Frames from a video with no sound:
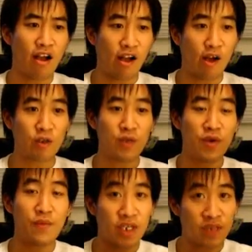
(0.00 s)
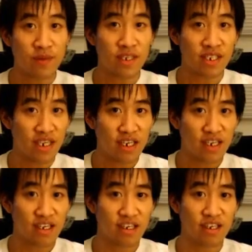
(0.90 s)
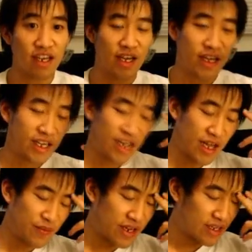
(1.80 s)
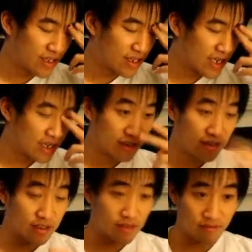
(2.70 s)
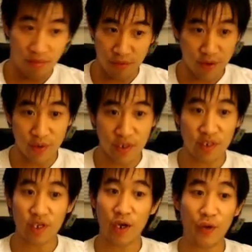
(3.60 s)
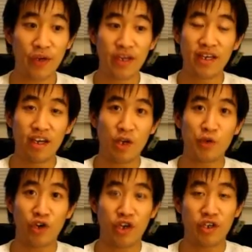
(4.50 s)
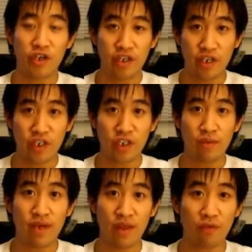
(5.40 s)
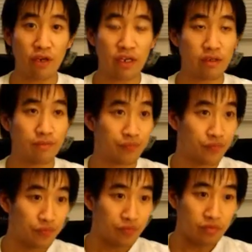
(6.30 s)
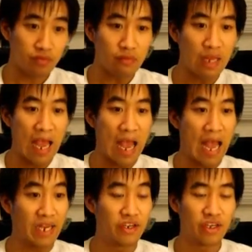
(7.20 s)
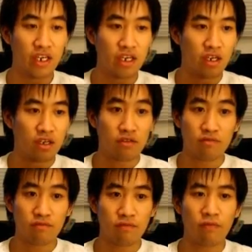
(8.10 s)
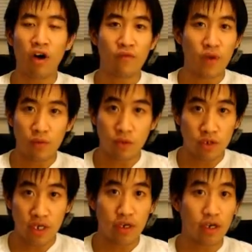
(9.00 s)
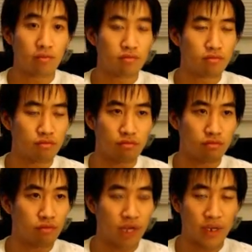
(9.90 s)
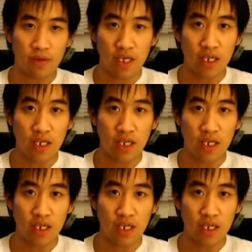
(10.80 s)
I was a bit pessimistic at the beginning of the day because 3 weeks ago I tried doing a YouTube gathering and 5 people turned up: Paper